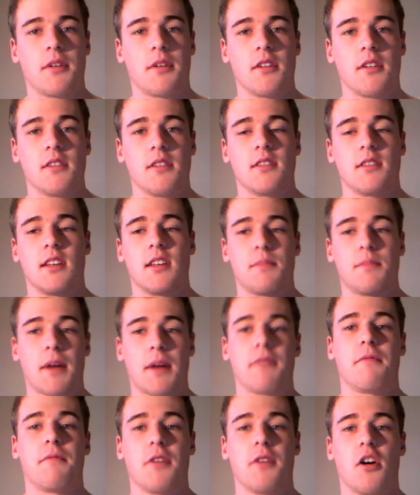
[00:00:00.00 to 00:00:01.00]
because it's
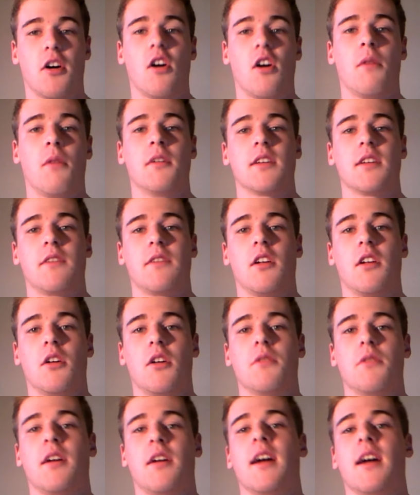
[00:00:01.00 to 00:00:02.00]
bad for your hormones having a
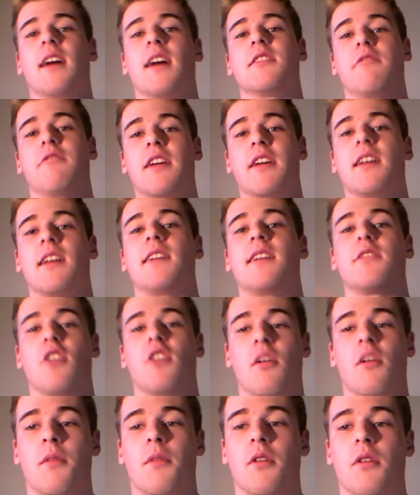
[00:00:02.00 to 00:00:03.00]
low diet, as it regulates
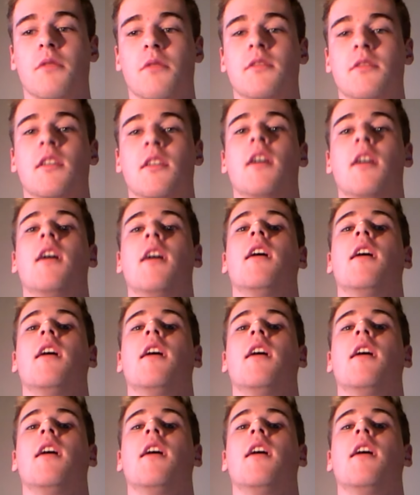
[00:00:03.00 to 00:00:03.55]
your hormones.